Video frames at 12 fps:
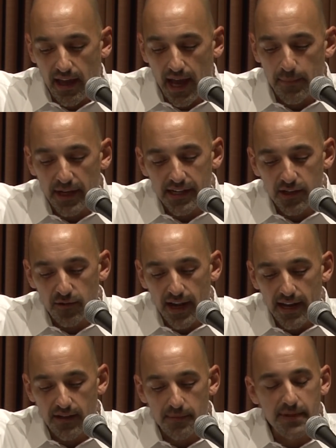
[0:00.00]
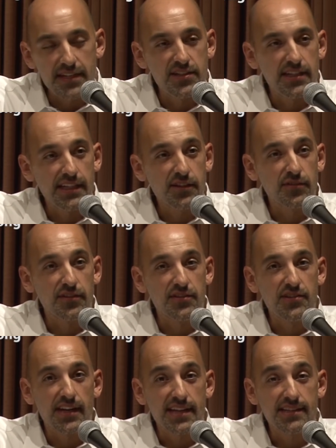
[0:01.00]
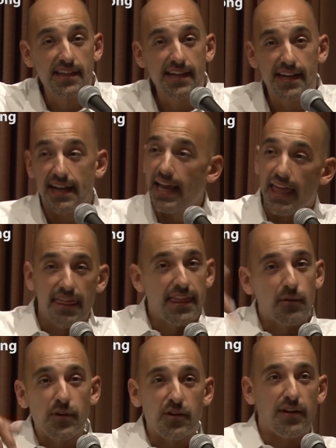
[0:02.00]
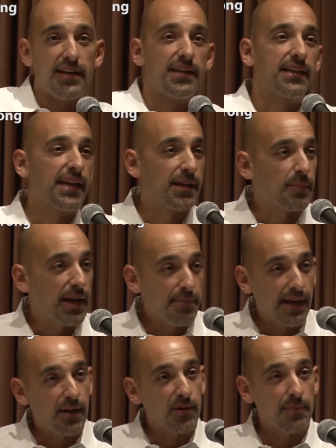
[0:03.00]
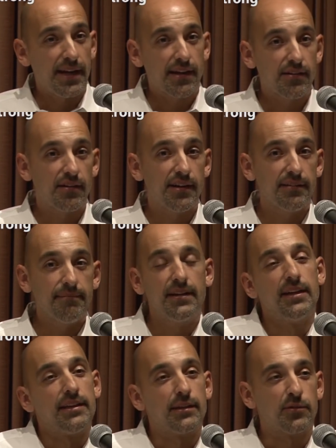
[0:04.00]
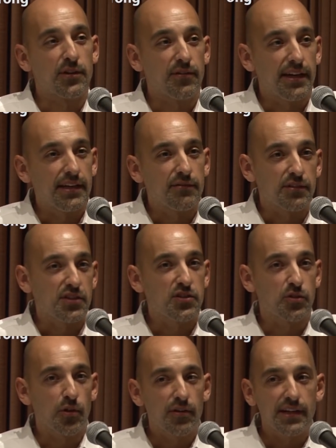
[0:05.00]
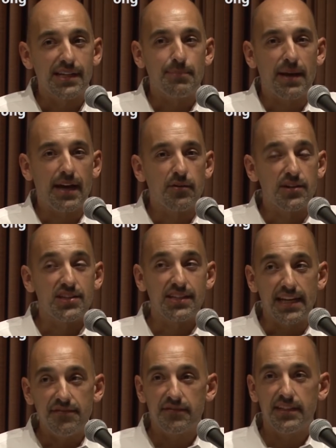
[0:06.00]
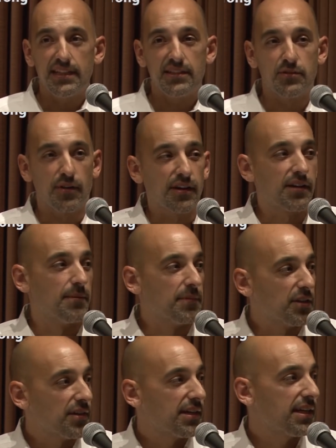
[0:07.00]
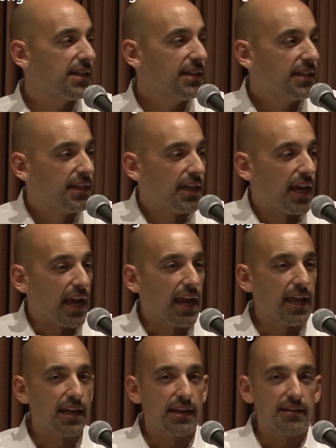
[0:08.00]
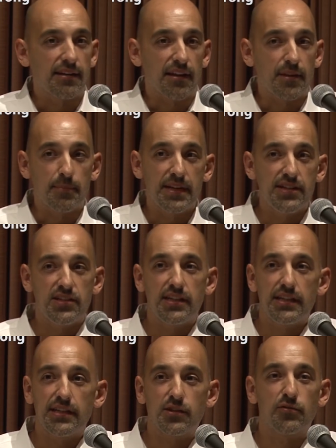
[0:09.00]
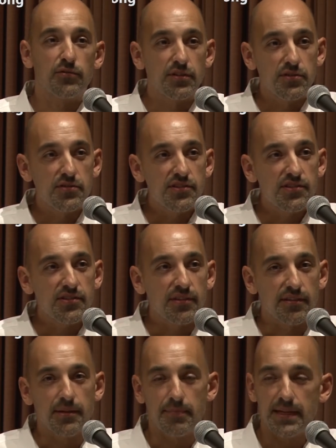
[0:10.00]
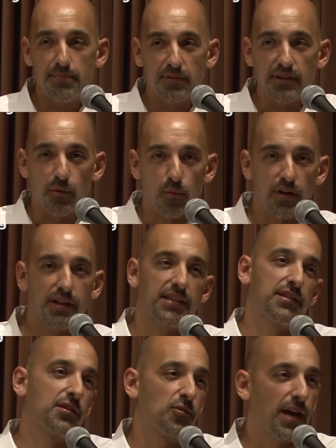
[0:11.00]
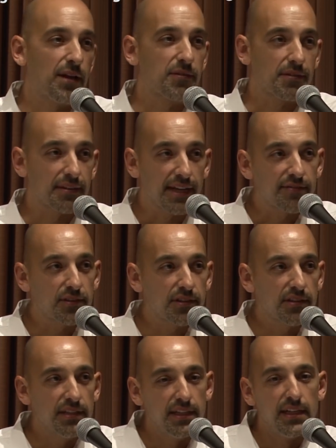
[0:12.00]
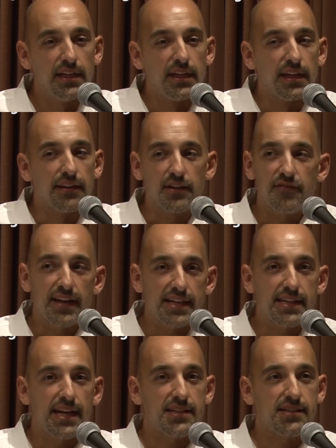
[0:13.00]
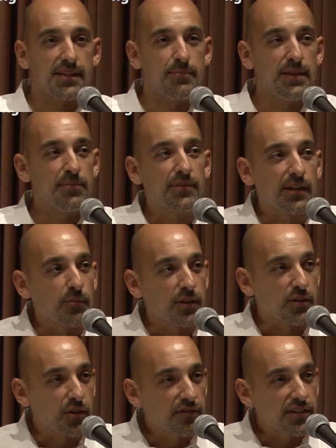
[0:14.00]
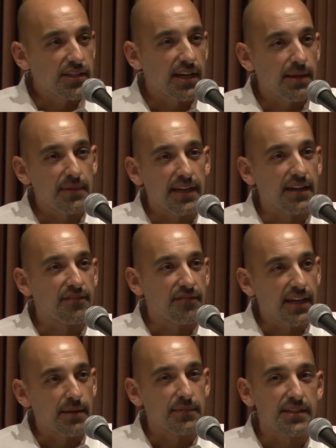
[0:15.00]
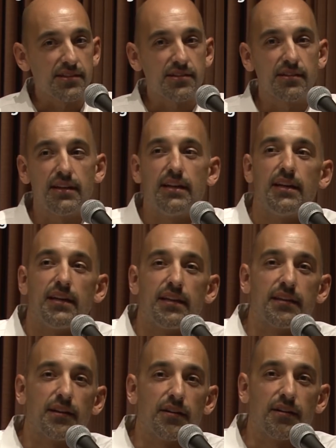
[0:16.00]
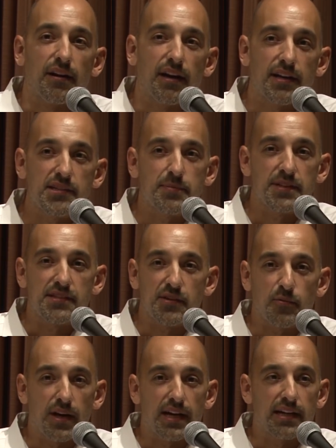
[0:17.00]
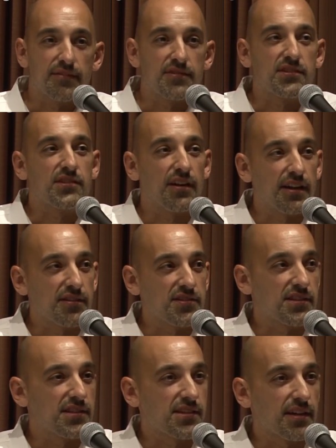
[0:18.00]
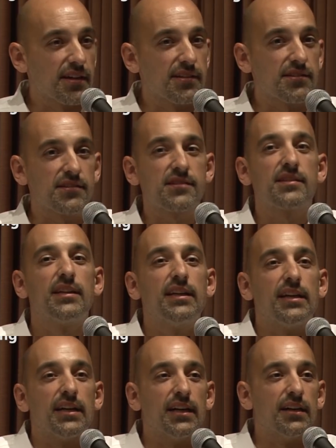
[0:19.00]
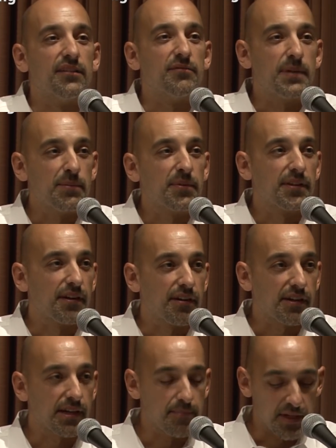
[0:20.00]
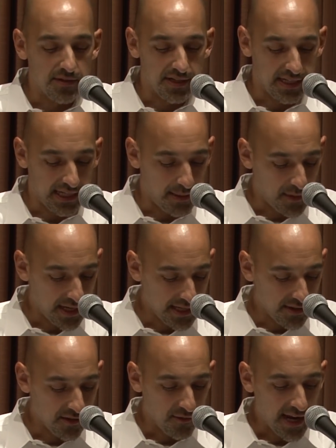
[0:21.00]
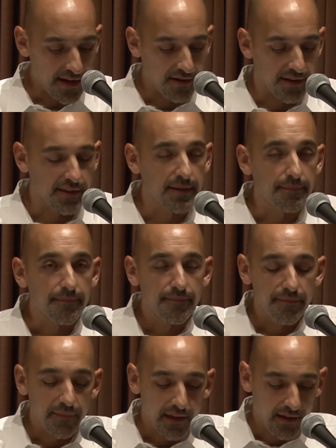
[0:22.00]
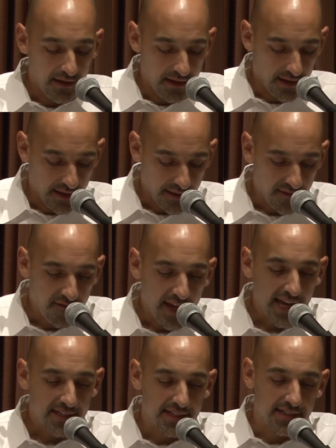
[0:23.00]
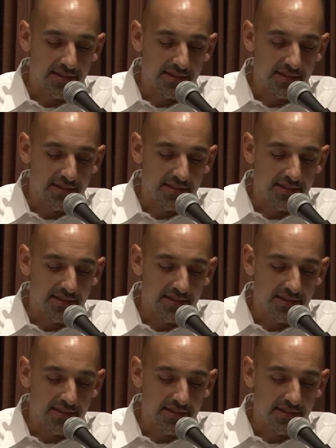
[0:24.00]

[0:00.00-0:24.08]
I'm not here to rag on PG&E crews, and I say that they were great in getting my power back on. They were great in restoring power safely to our community, and the PG&E crews, the people that work at the ground level, they're fantastic people. They work overtime, they have families, they're husbands and wives, daughters and sons of people in our community, and I'm not here to rag on them. The fact